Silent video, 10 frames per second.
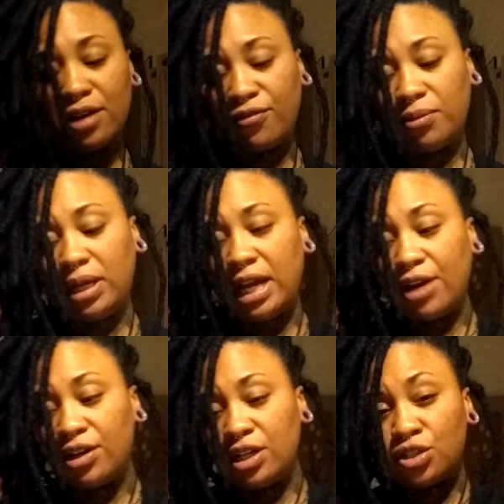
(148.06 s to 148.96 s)
it from the
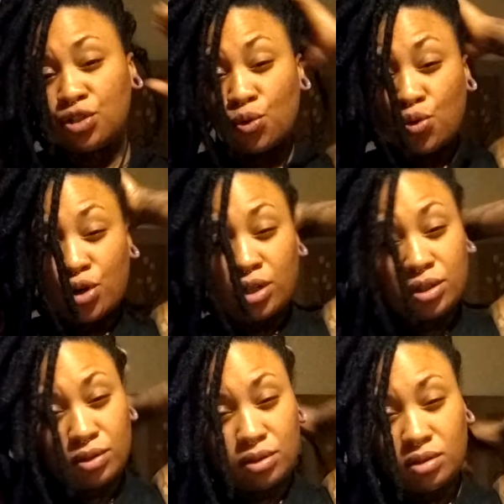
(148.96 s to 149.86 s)
Heritage Store
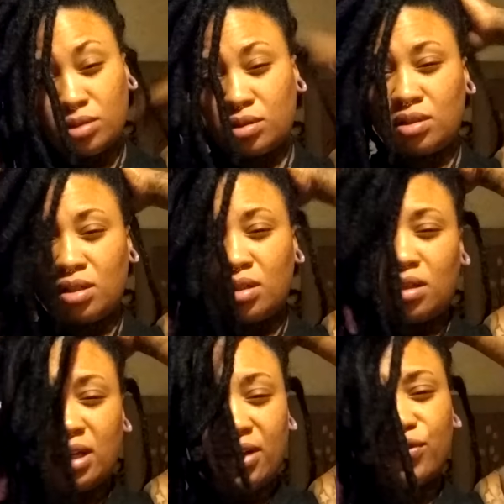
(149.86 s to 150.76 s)

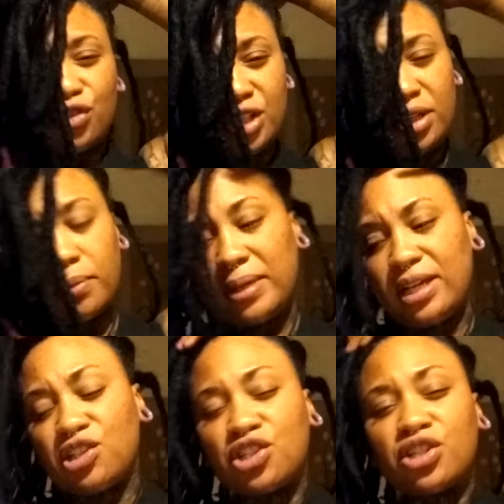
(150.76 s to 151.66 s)
in Virginia
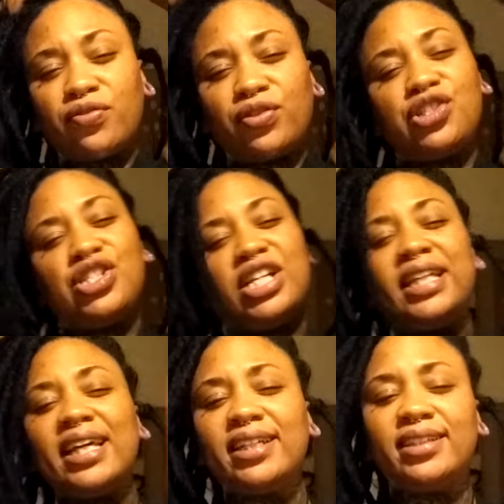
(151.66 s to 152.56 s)
Beach,
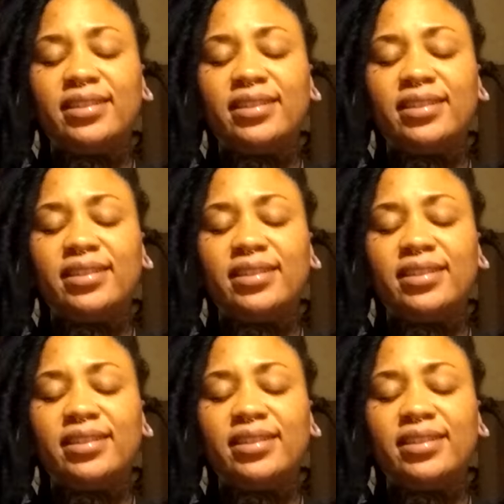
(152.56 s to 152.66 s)
Virginia.